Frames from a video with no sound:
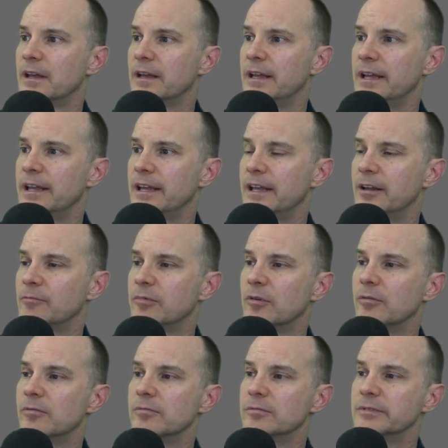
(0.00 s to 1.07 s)
And
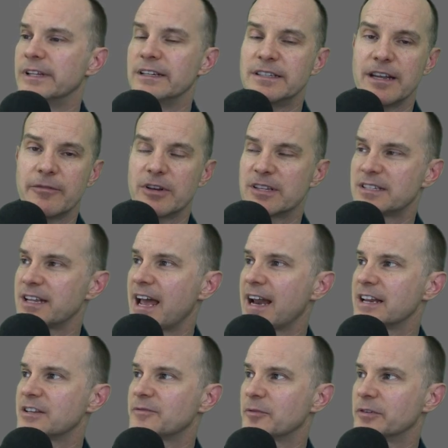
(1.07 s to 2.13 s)
we'll need to give it a
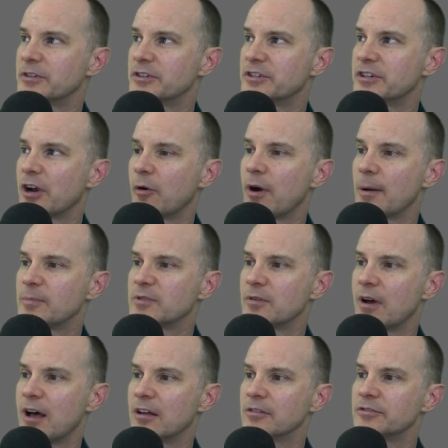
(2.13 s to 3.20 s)
status for it to show up. So
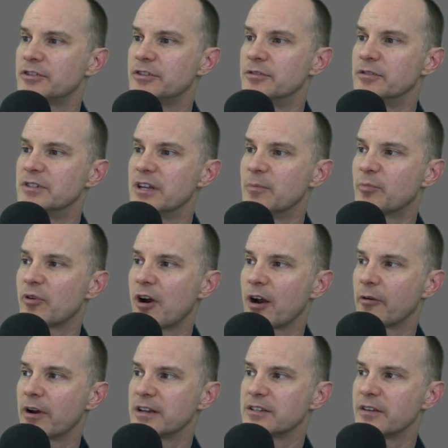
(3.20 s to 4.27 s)
I'll choose in
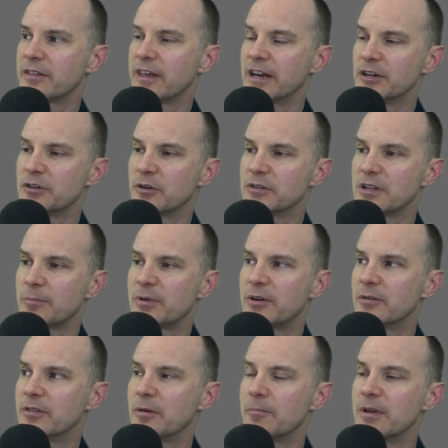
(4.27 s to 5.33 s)
progress so that it shows up here
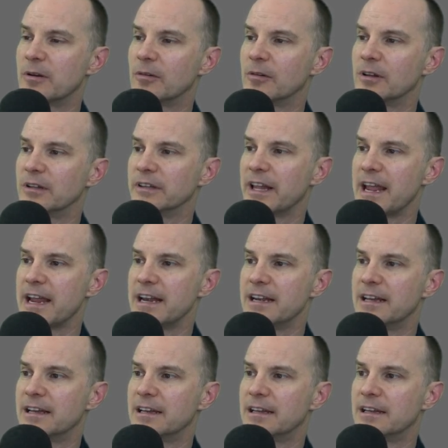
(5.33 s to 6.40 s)
in the middle
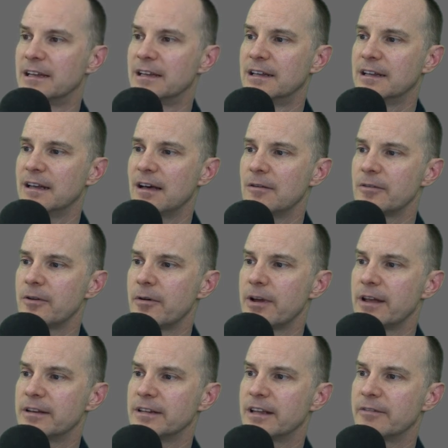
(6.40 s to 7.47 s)
lane. I'll go
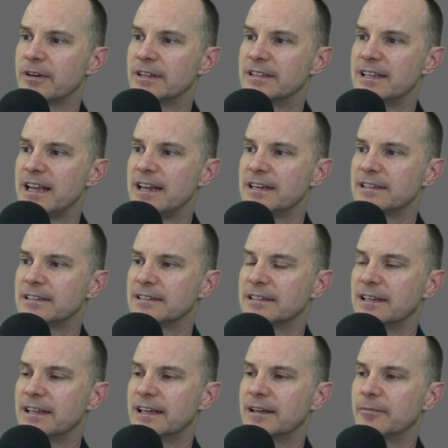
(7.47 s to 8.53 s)
ahead and give it a date
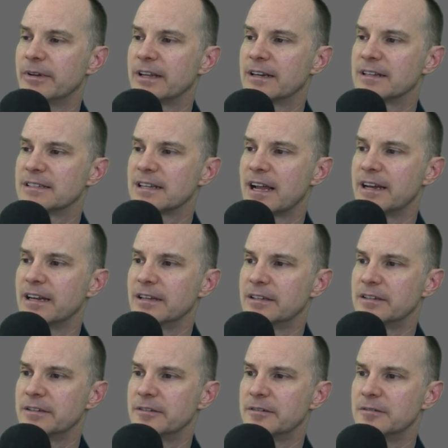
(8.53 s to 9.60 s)
and we can assign it
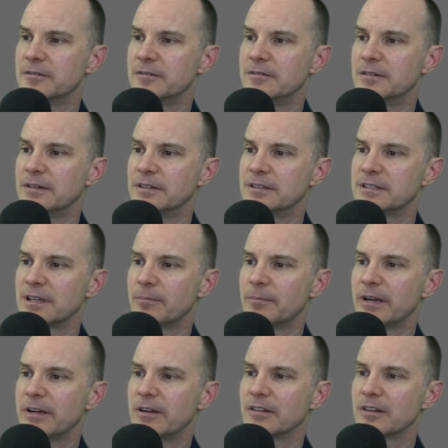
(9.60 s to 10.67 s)
to
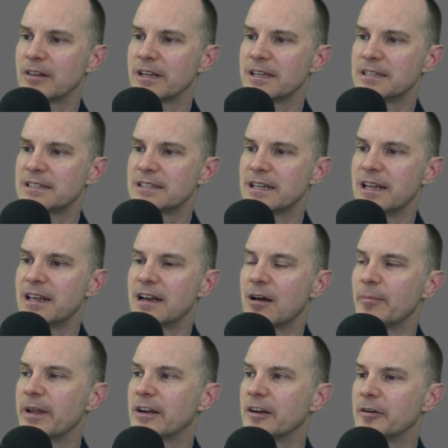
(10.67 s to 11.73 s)
somebody on the list and I'll
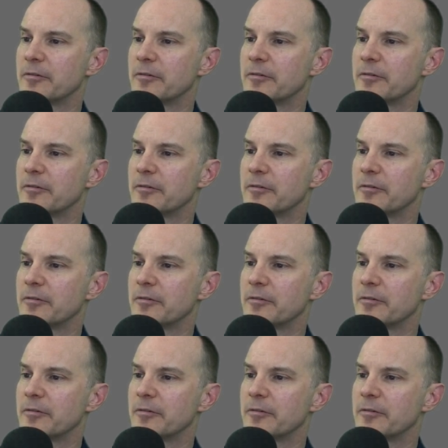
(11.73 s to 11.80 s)
make it